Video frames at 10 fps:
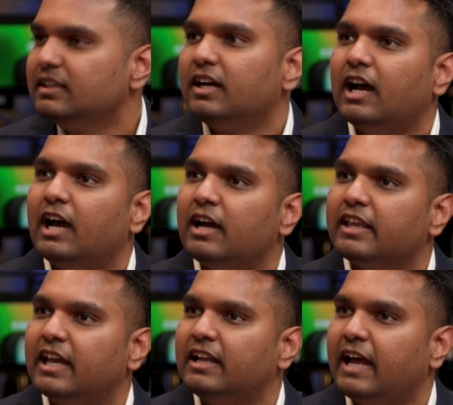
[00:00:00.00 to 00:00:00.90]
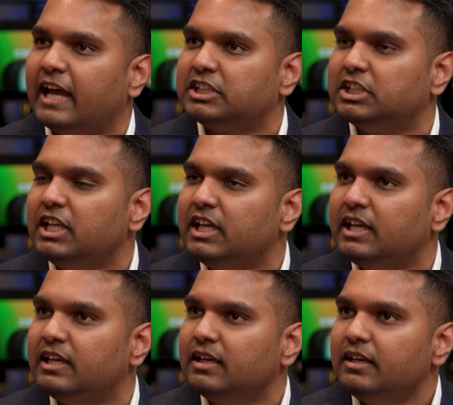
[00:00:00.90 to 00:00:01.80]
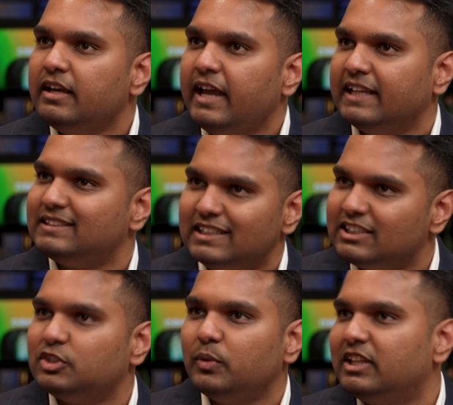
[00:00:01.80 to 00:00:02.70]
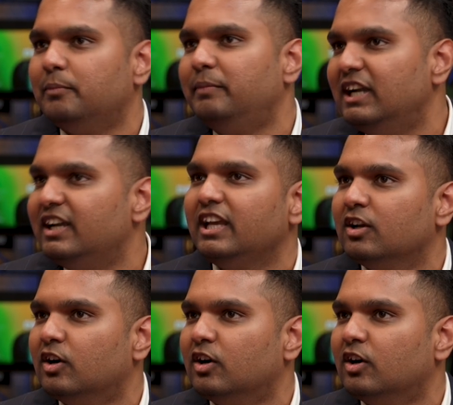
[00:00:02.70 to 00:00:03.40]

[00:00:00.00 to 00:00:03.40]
uh, can actually assist with the building